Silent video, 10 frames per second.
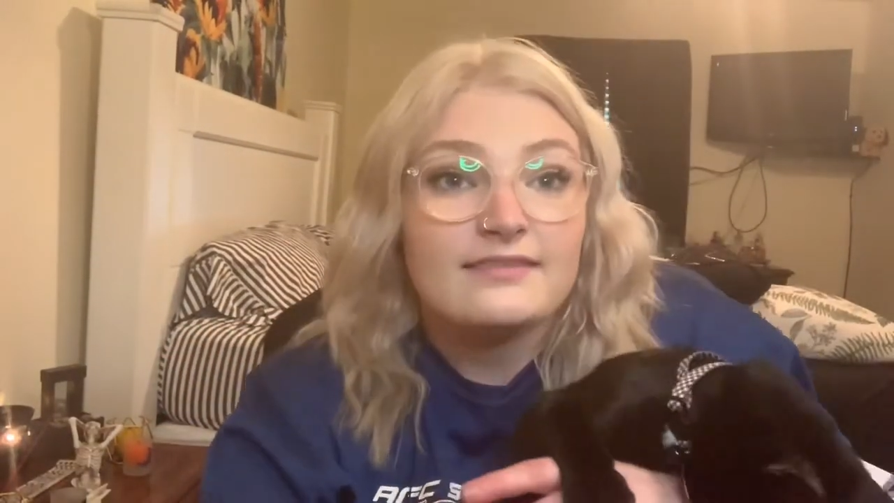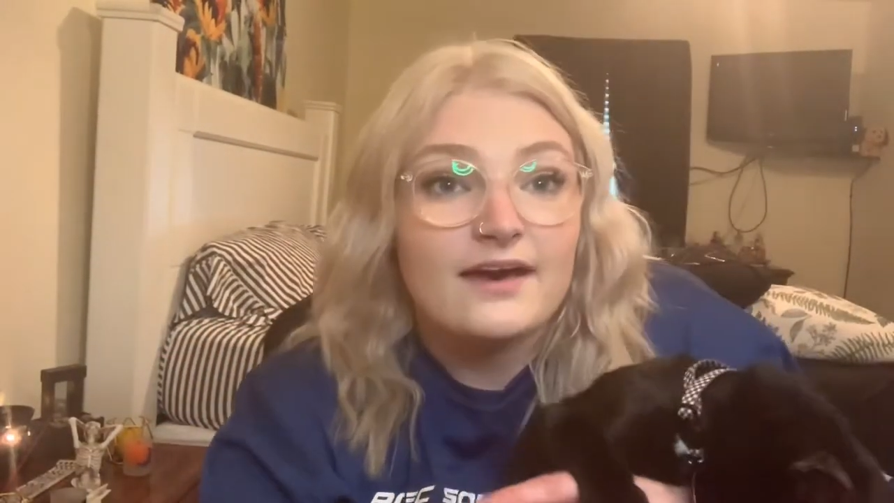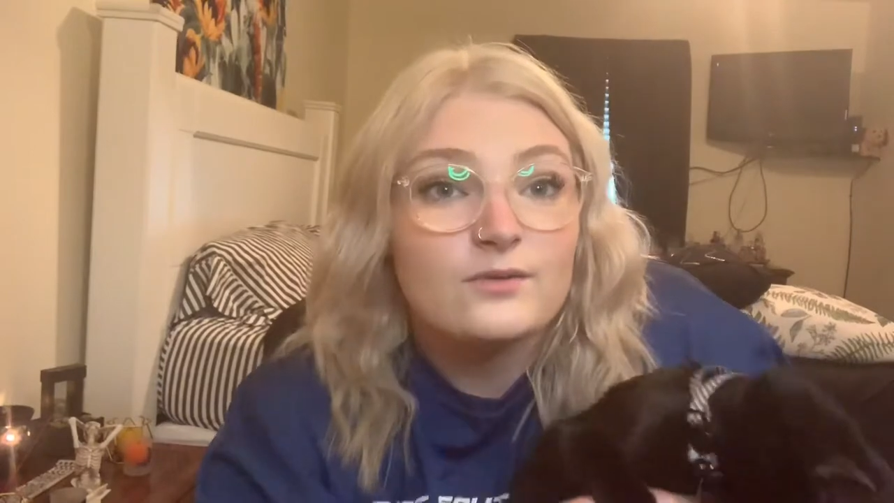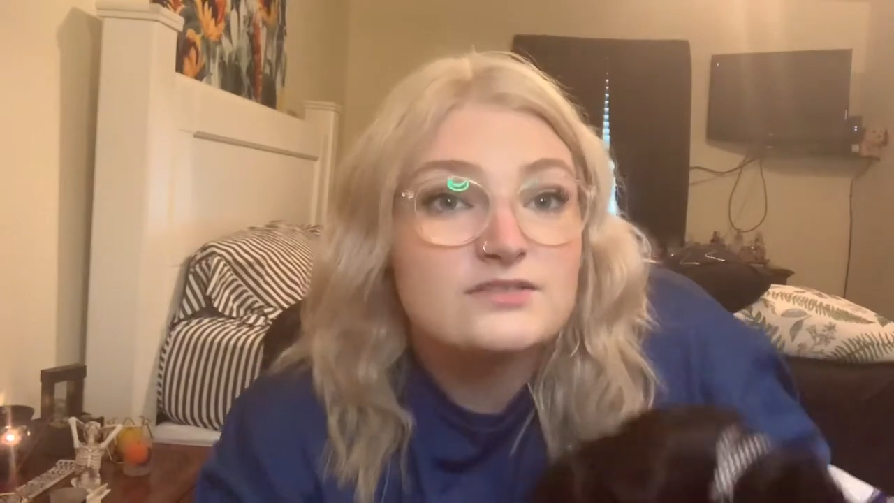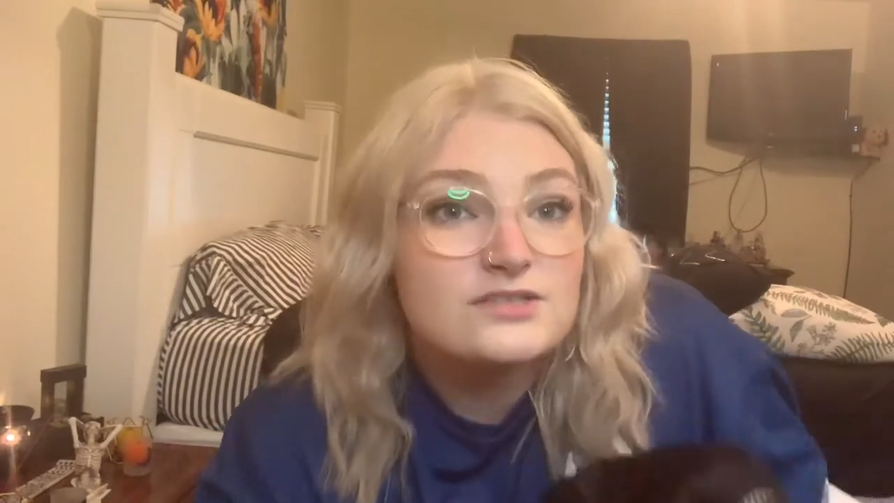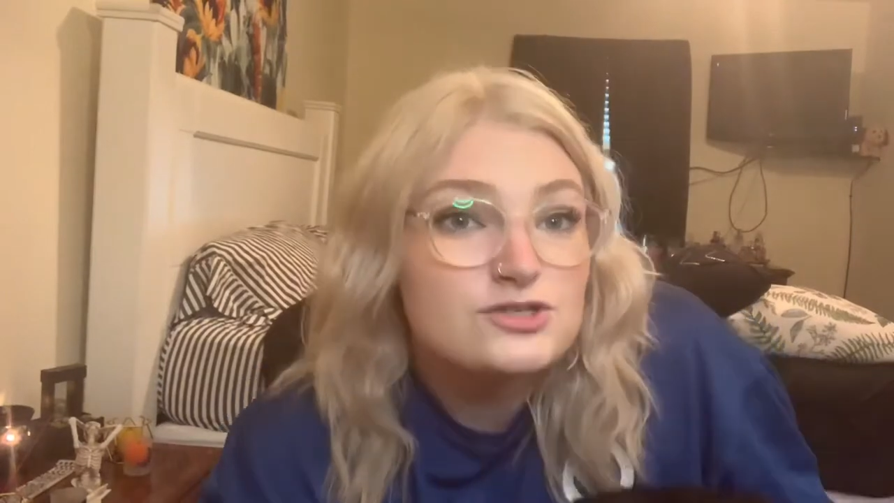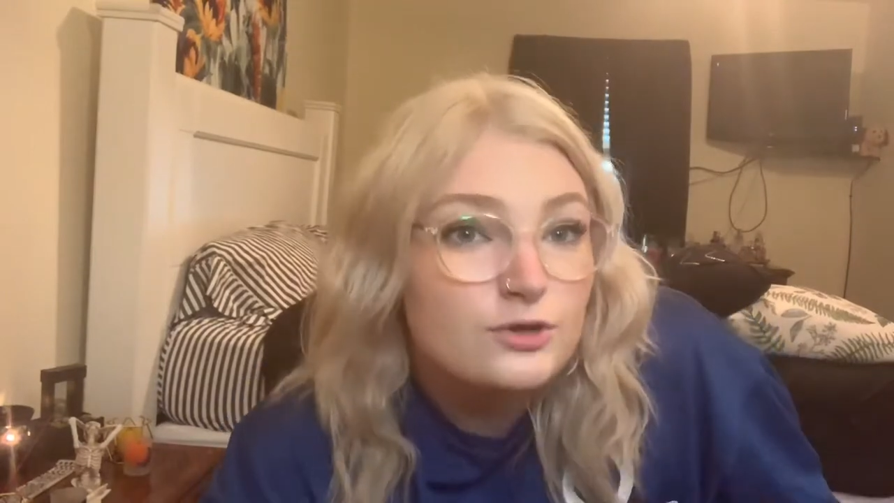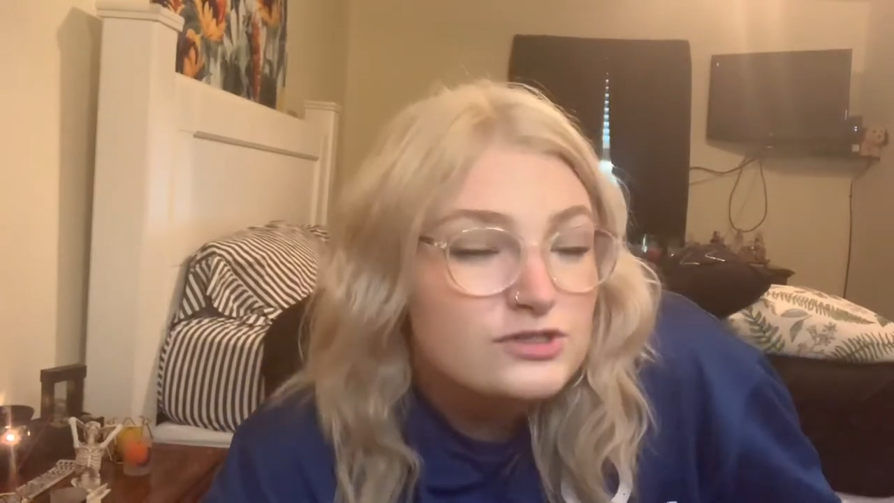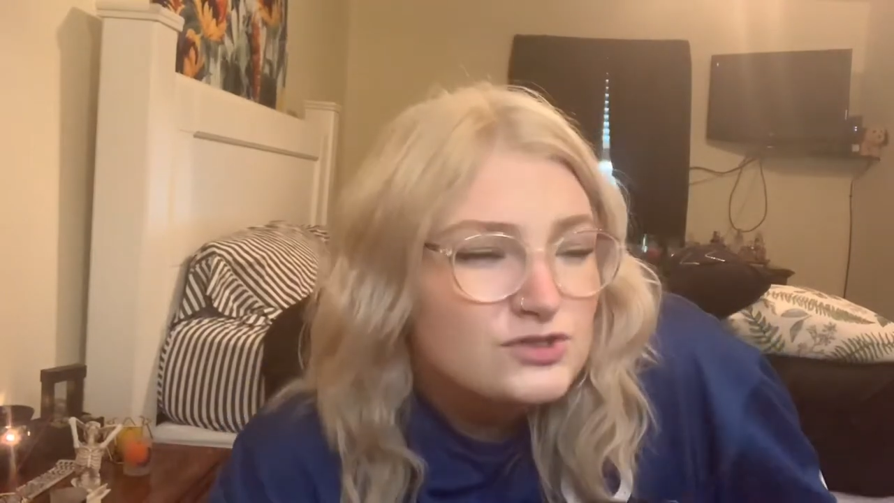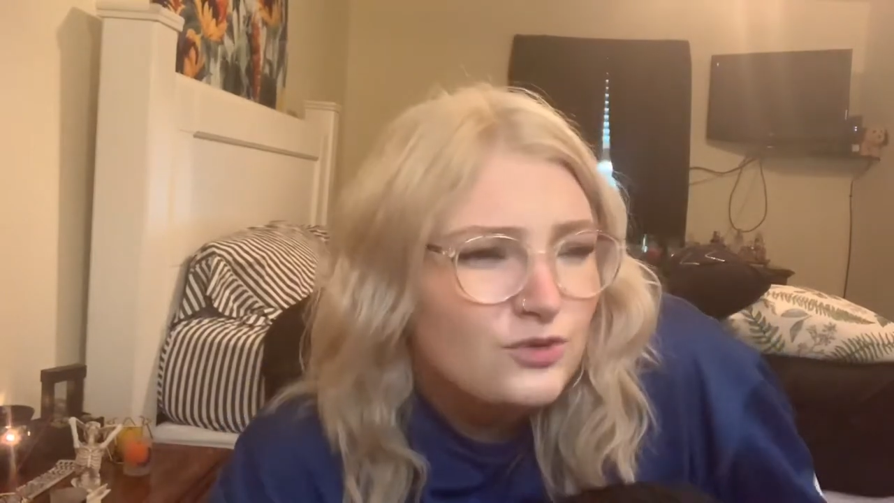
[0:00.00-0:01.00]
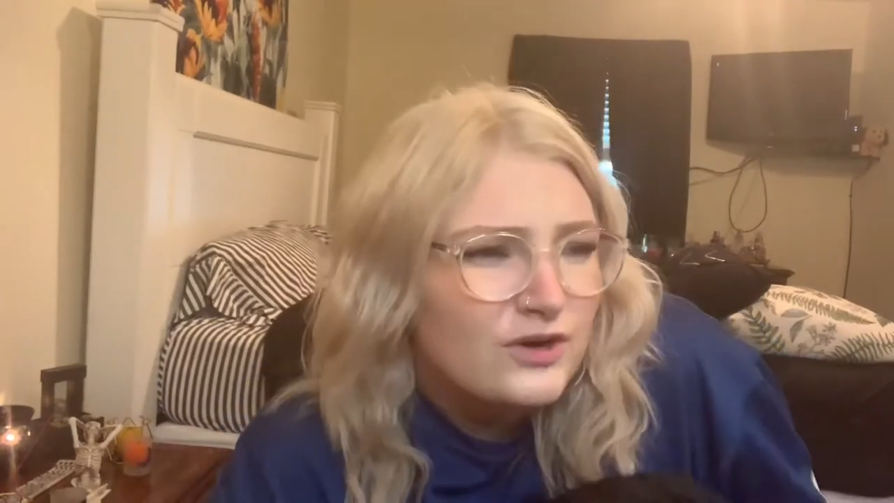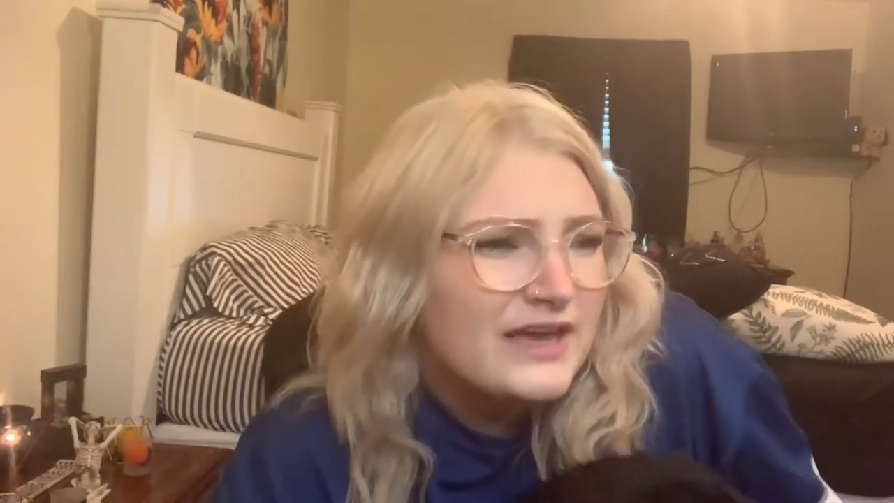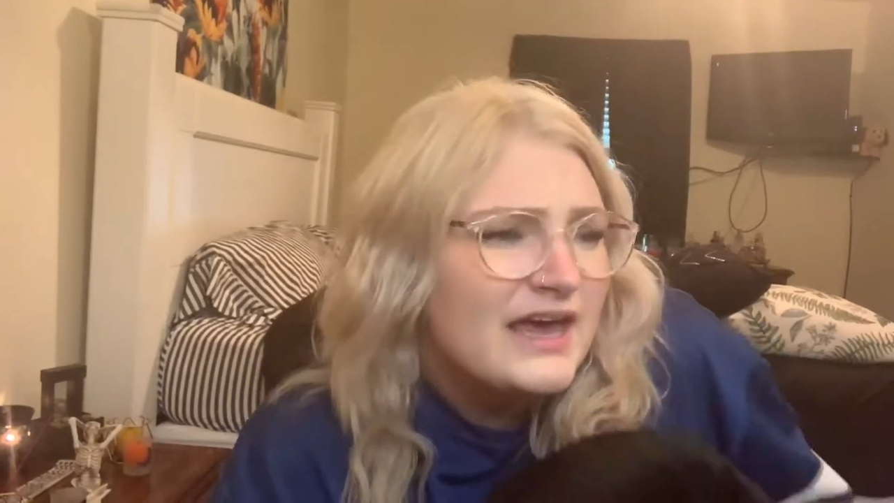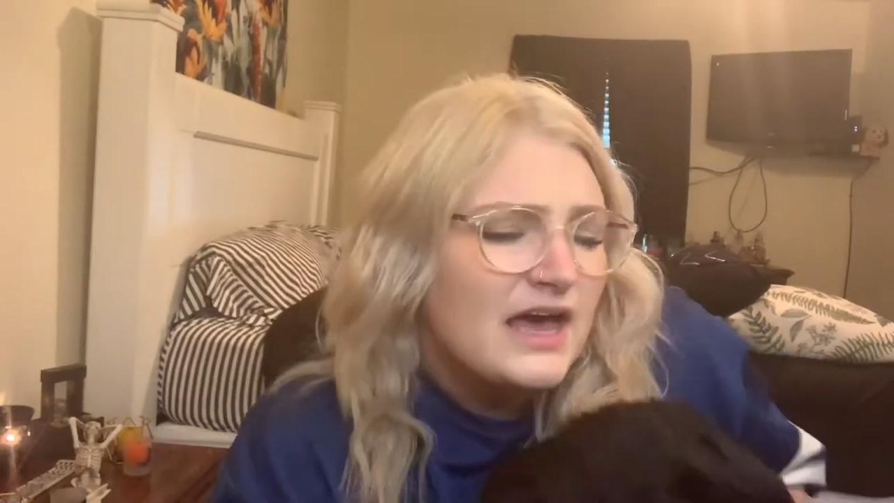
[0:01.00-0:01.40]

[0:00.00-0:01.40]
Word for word: That was a short story.